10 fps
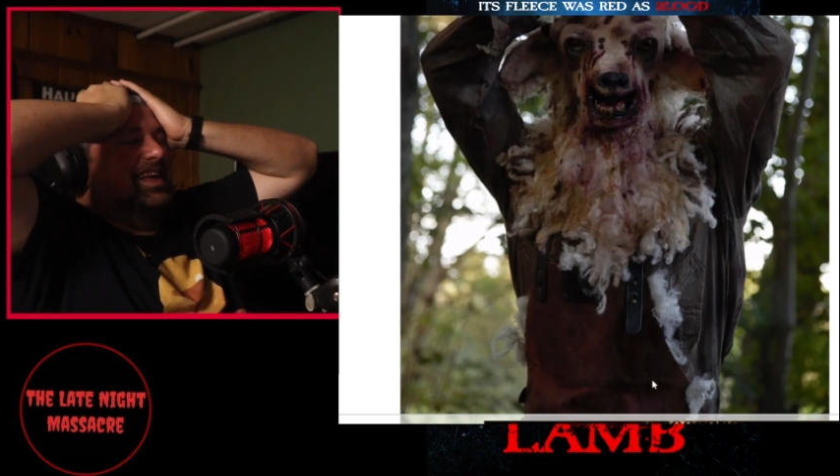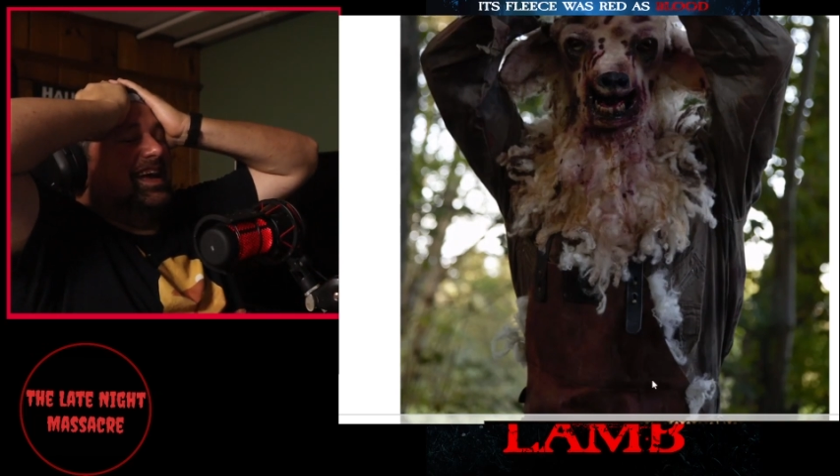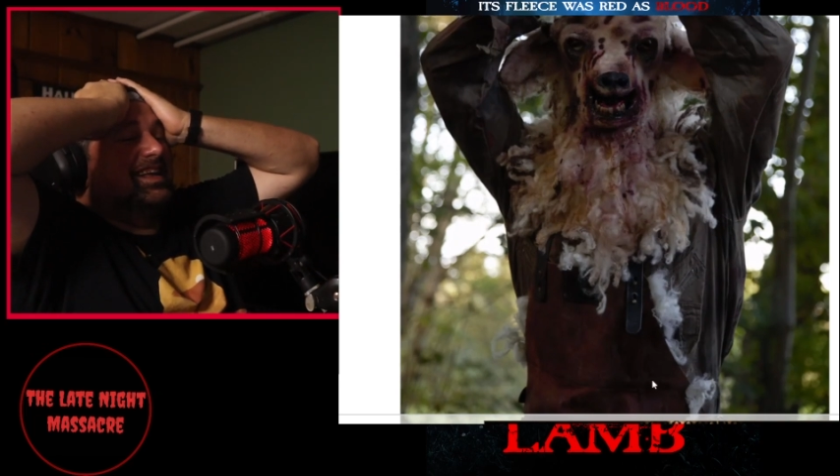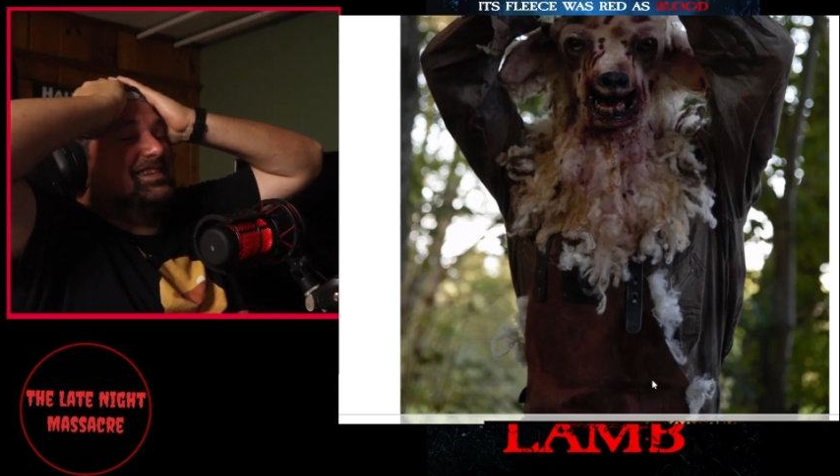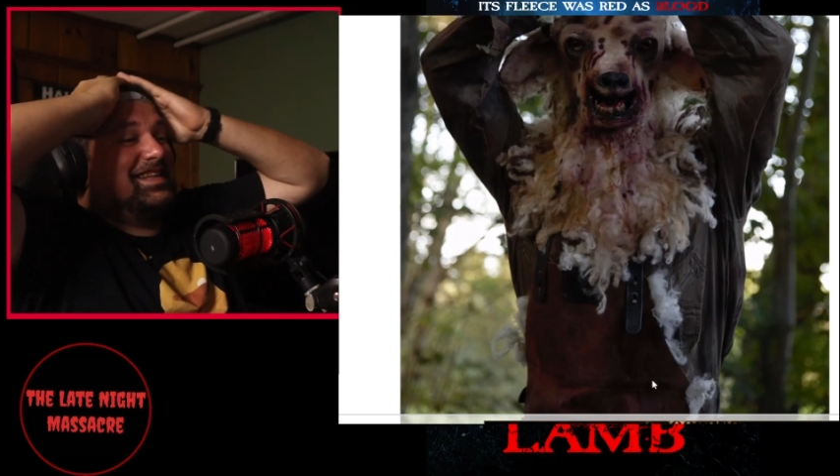
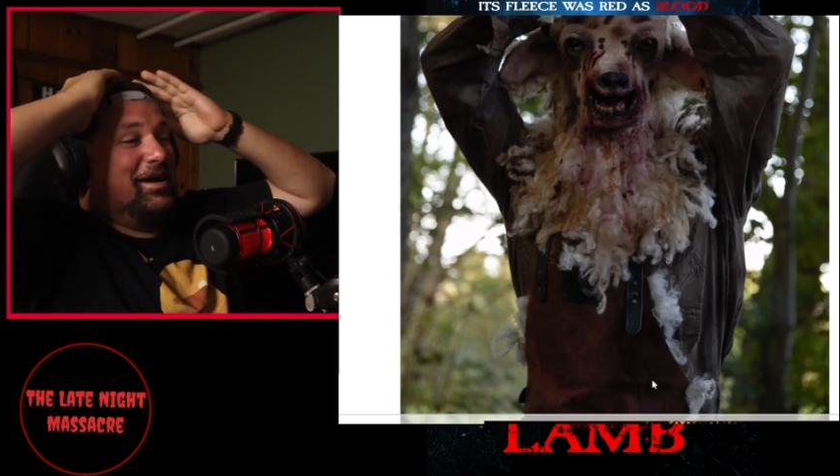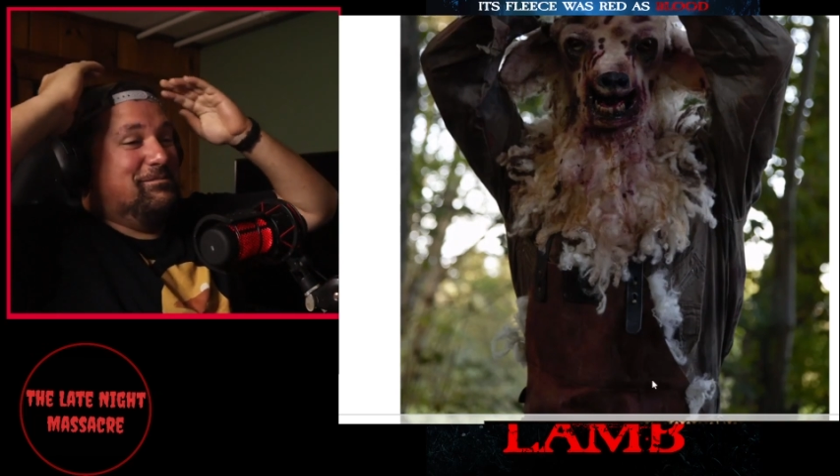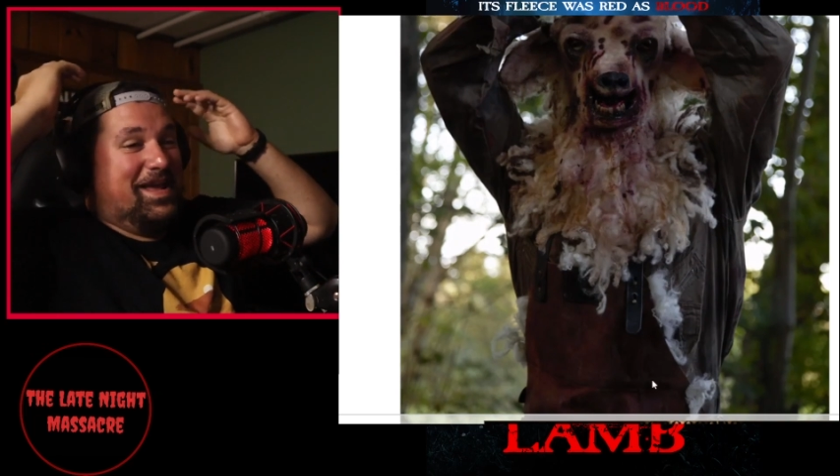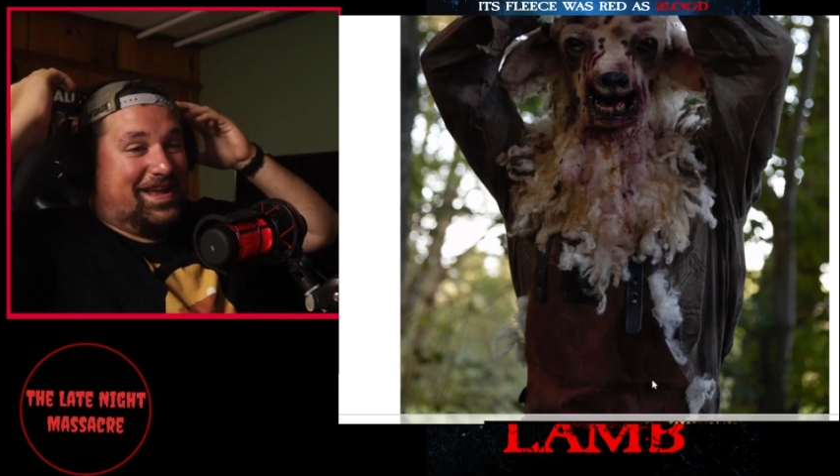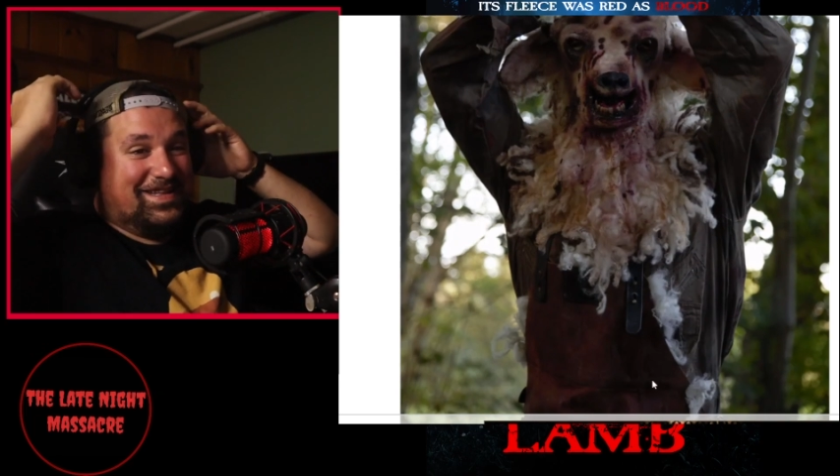gotta stop
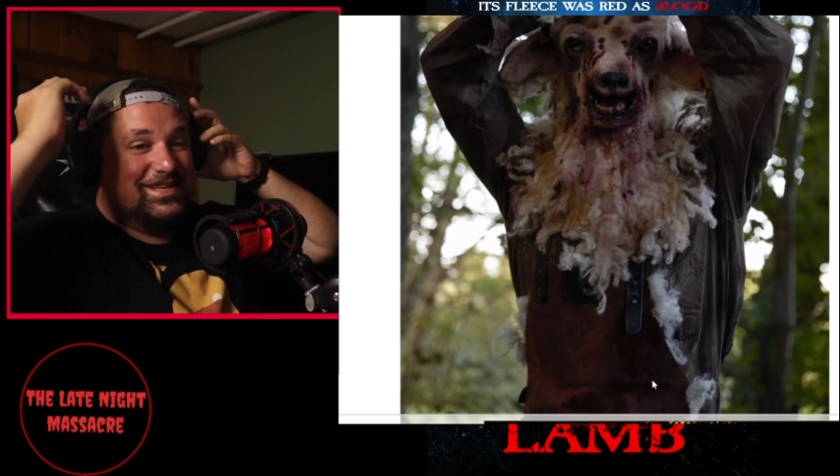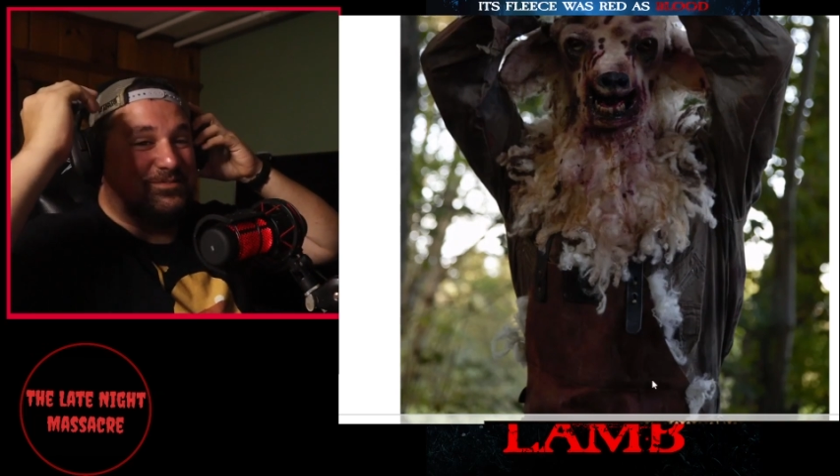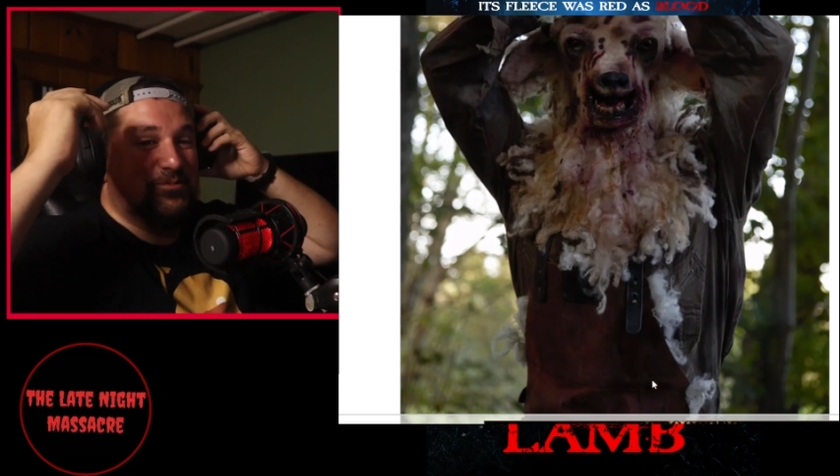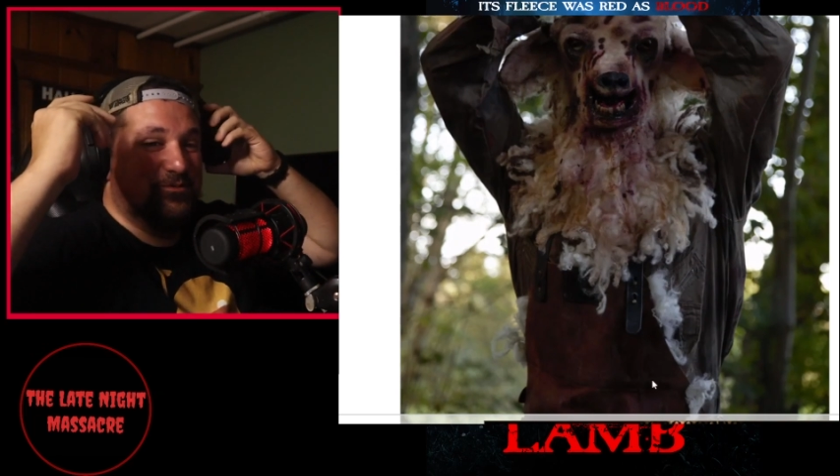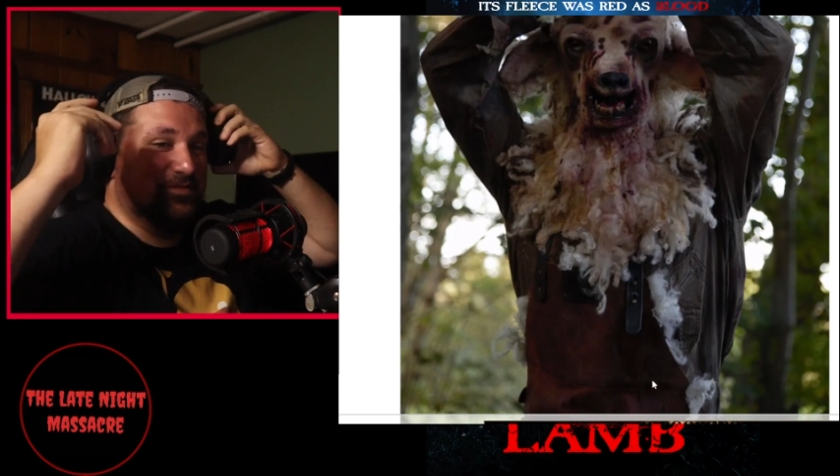making these
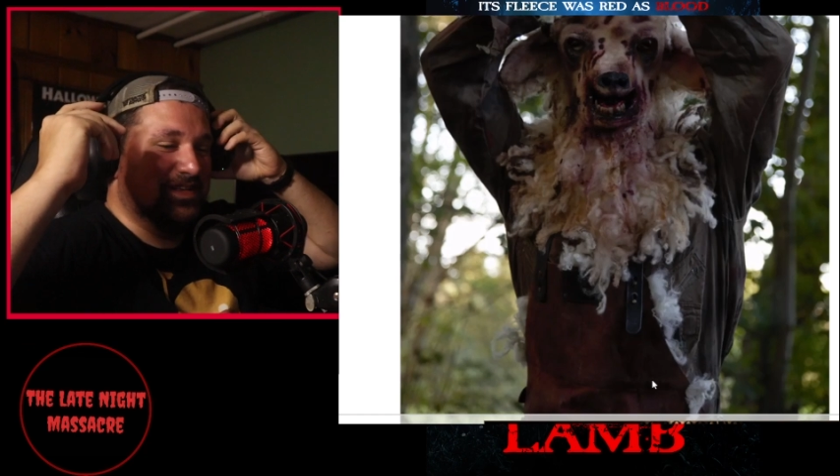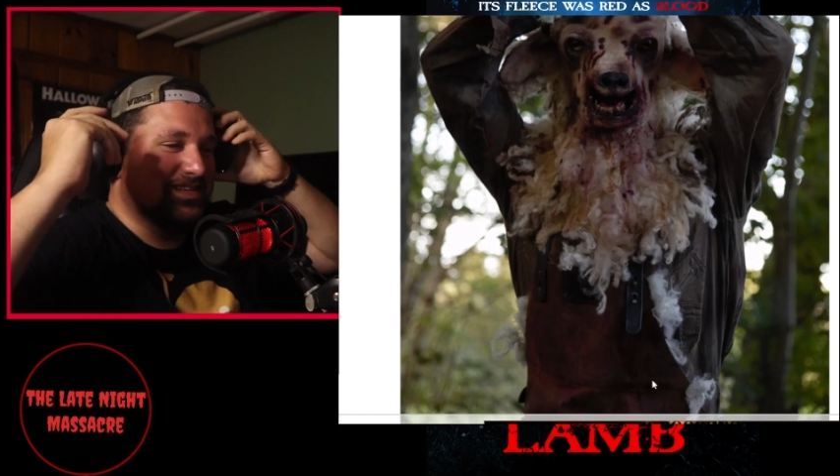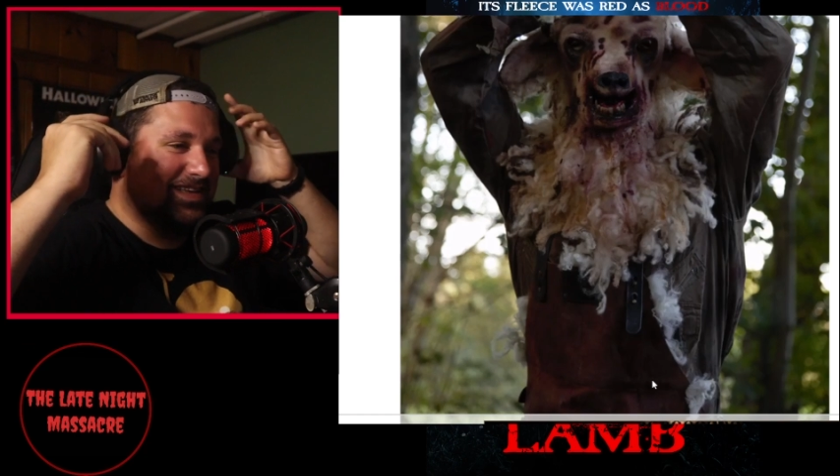movies.